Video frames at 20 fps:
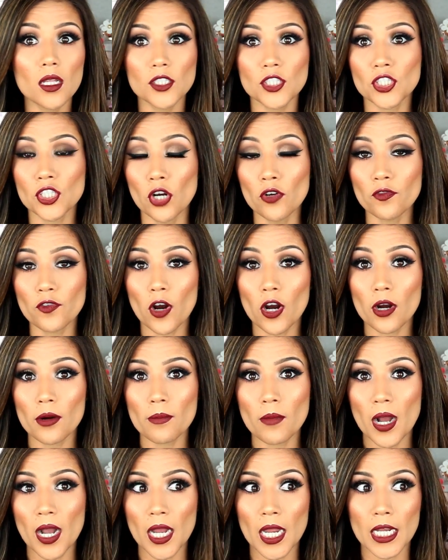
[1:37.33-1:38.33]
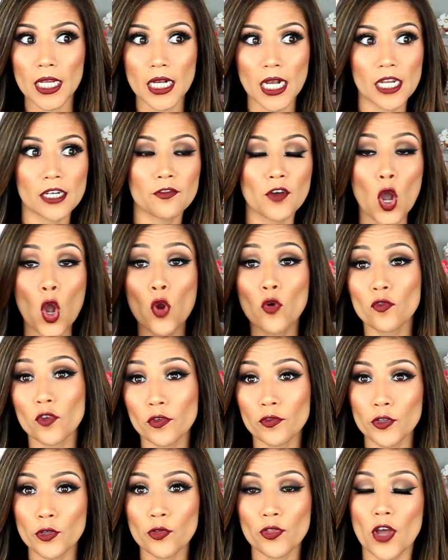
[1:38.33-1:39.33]
So far my kind of
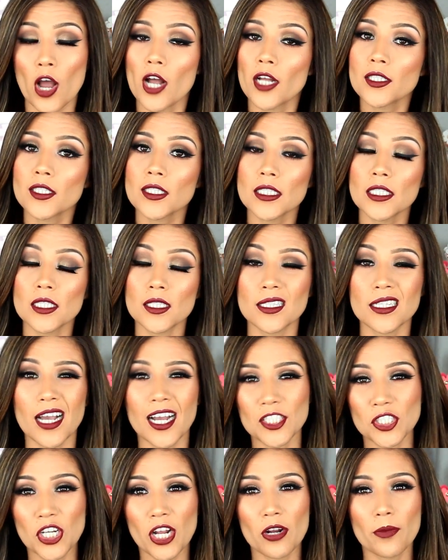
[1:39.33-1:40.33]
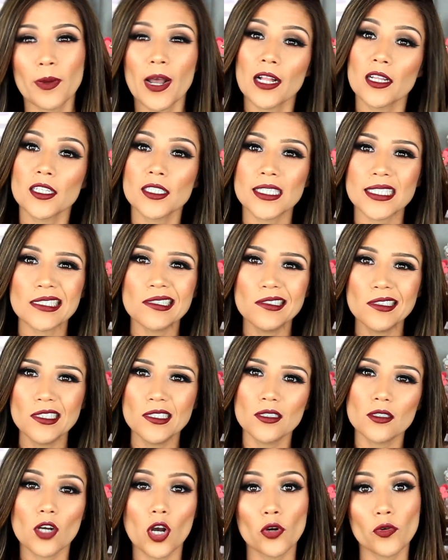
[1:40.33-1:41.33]
overview thoughts is the eyeshadow palette's
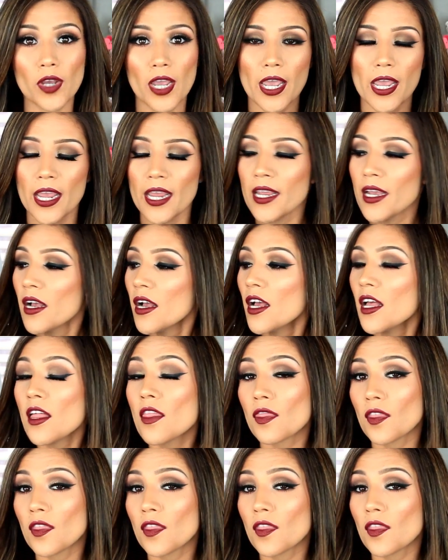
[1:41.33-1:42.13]
okay.